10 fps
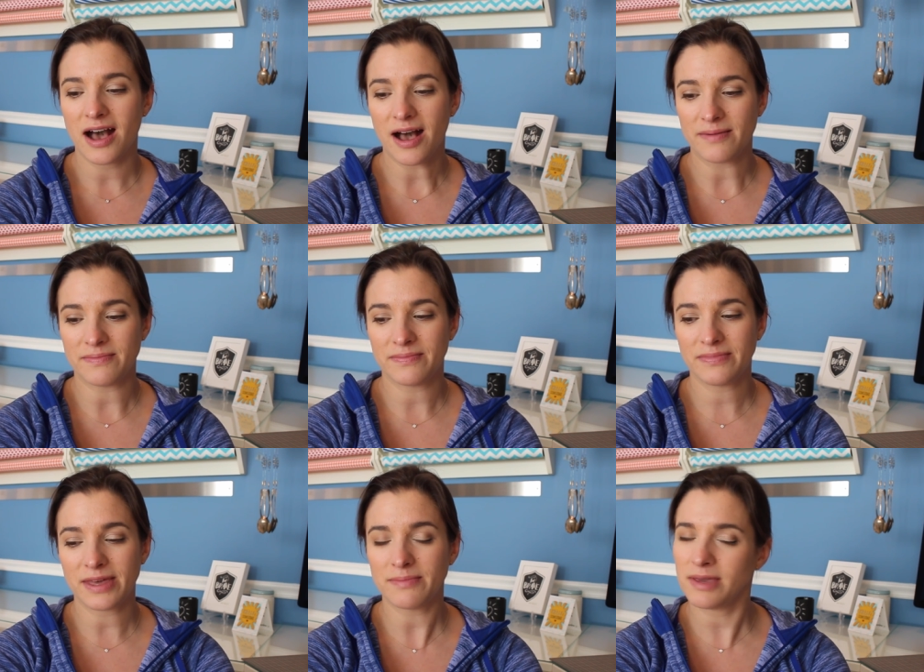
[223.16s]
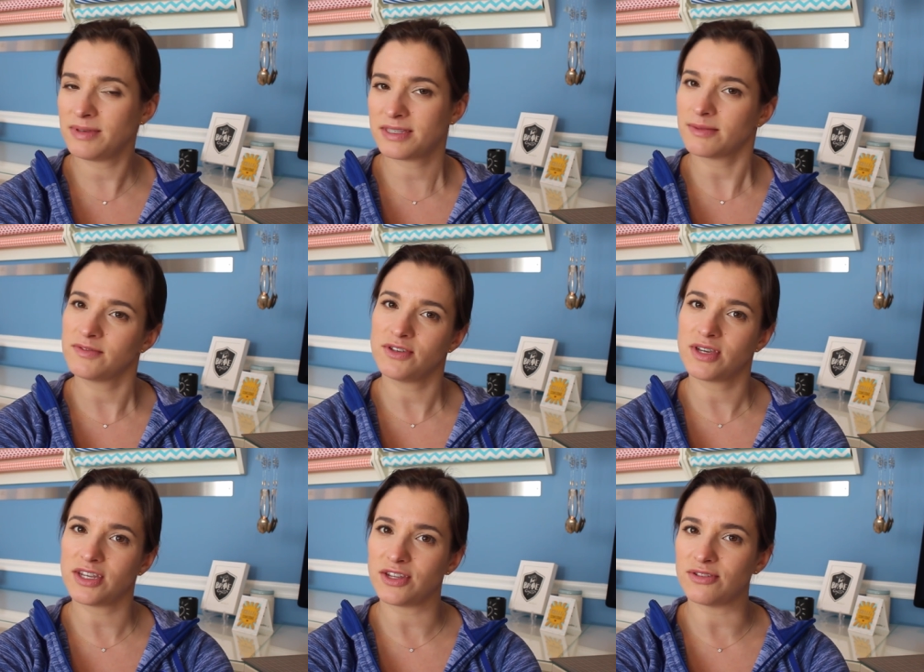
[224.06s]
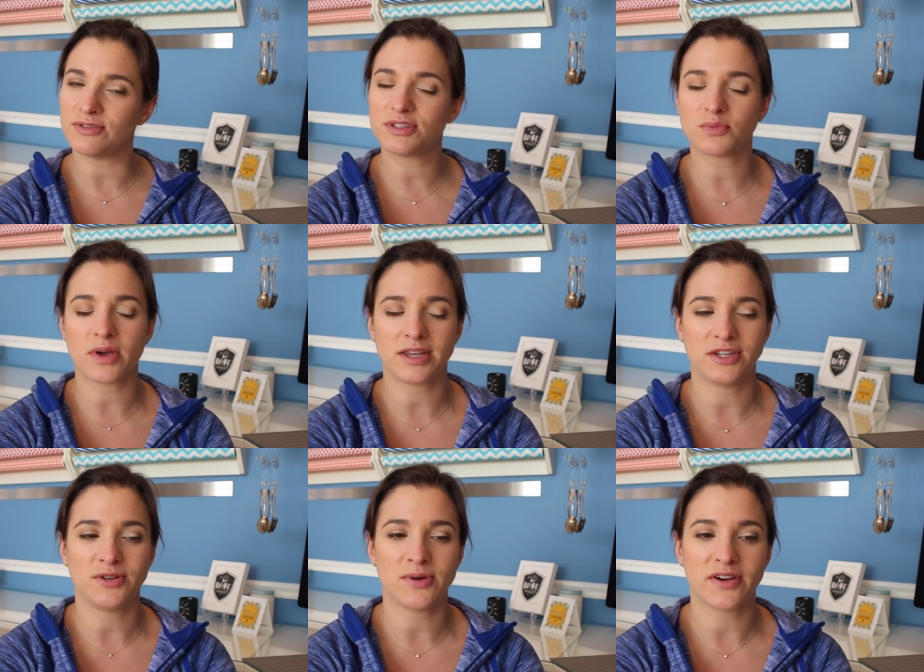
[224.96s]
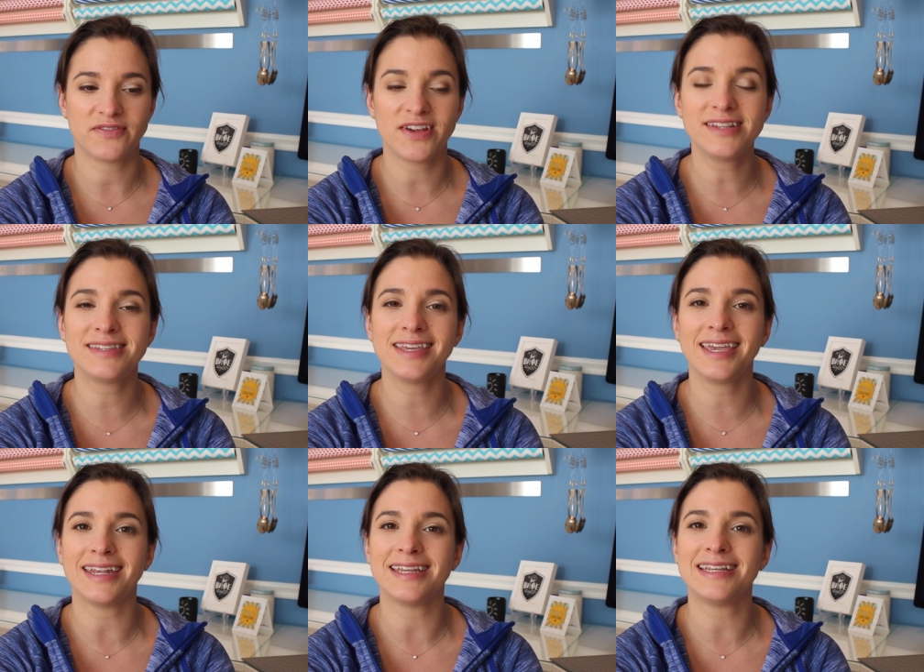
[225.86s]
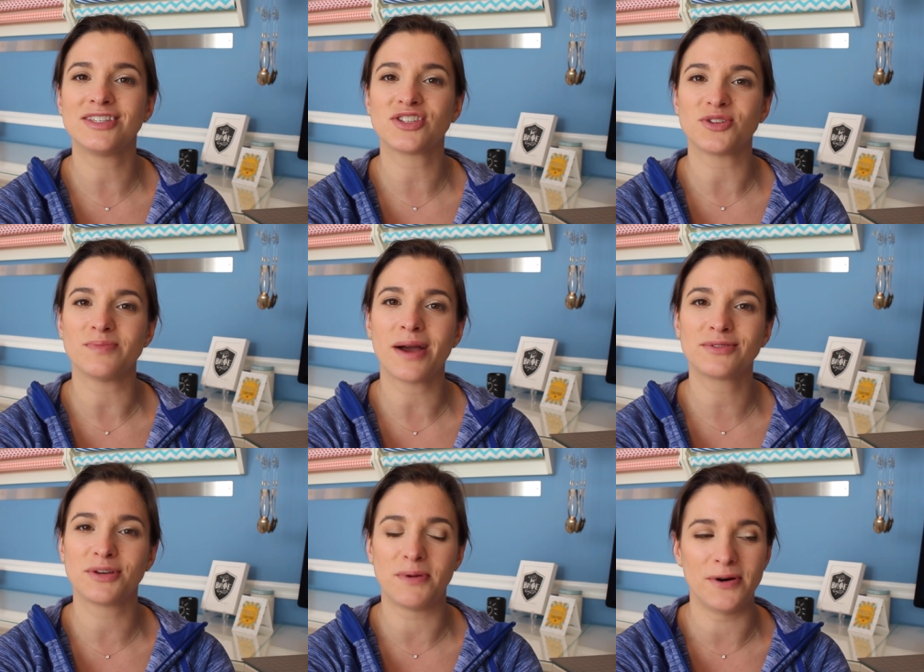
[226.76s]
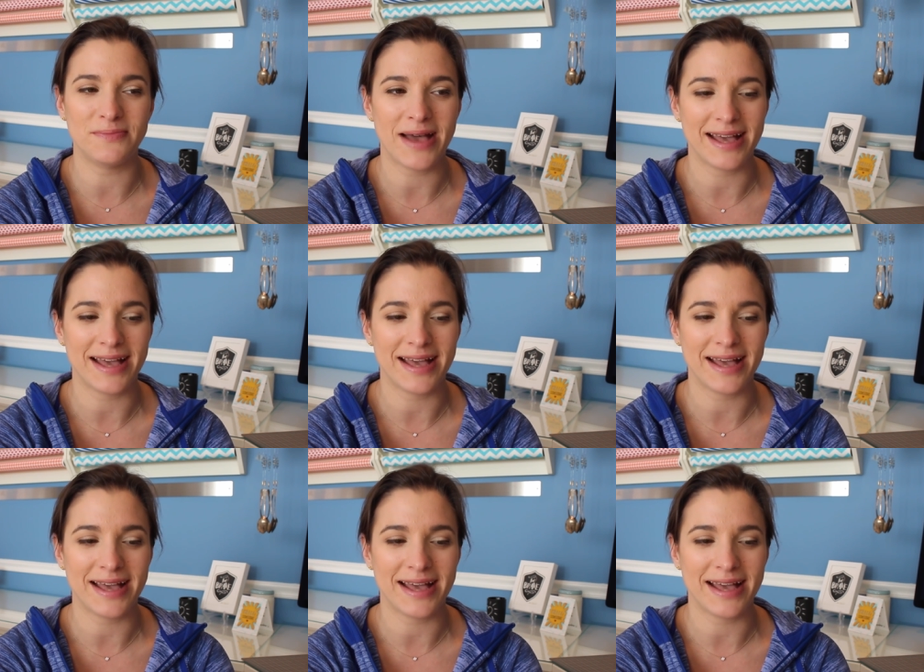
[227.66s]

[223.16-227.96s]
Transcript: um, that maybe some of you can use when you are facing an insurmountable